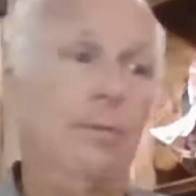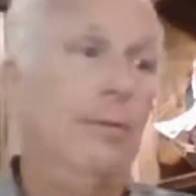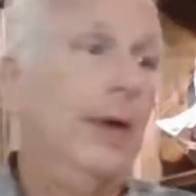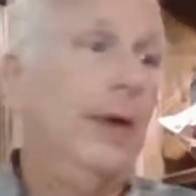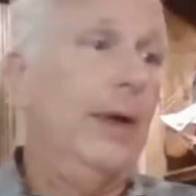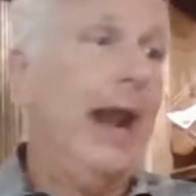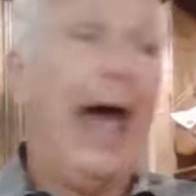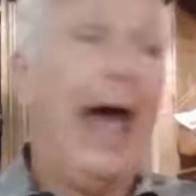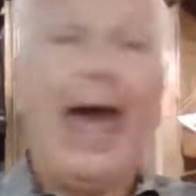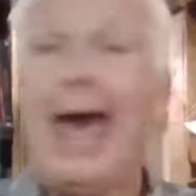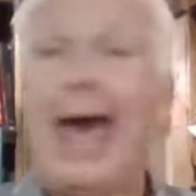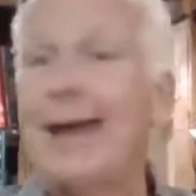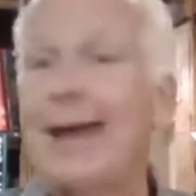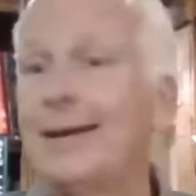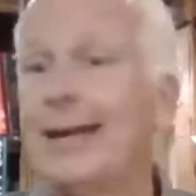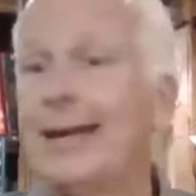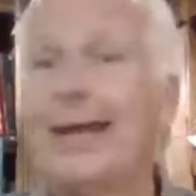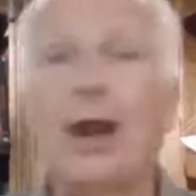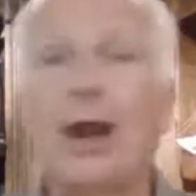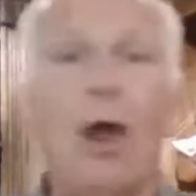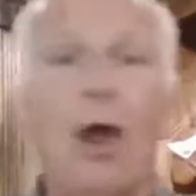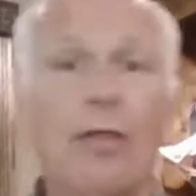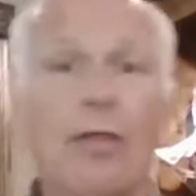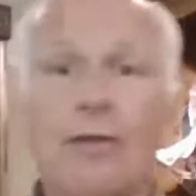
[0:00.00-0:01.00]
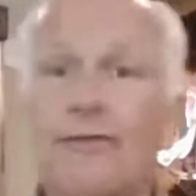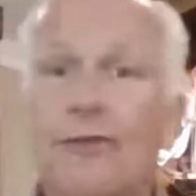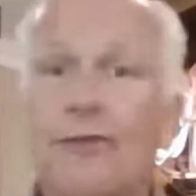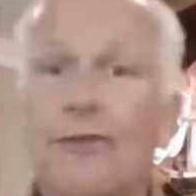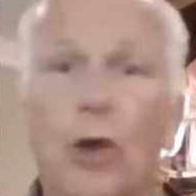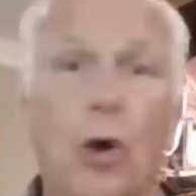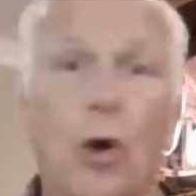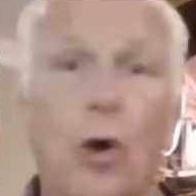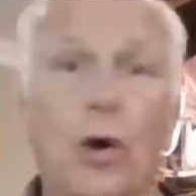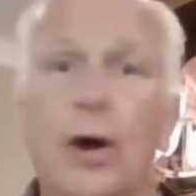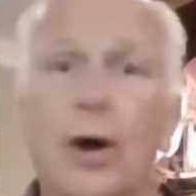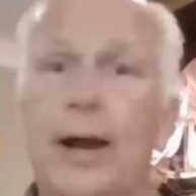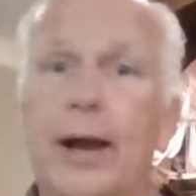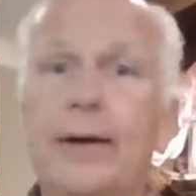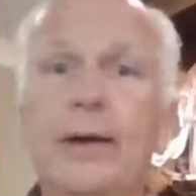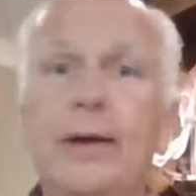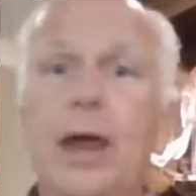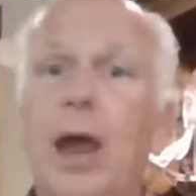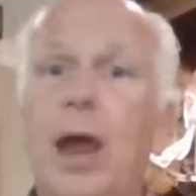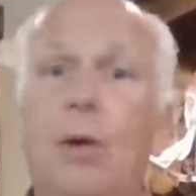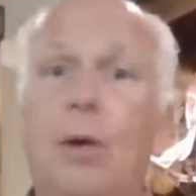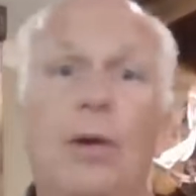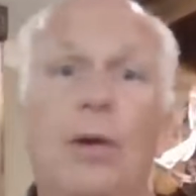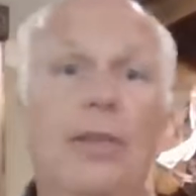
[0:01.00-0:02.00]
when I had to get on the floor, and
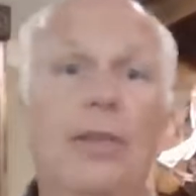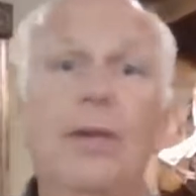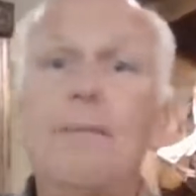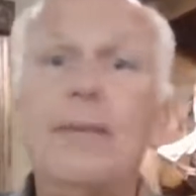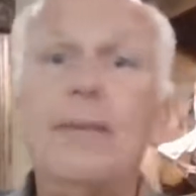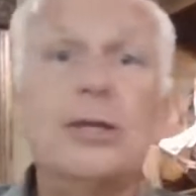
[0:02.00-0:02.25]
when the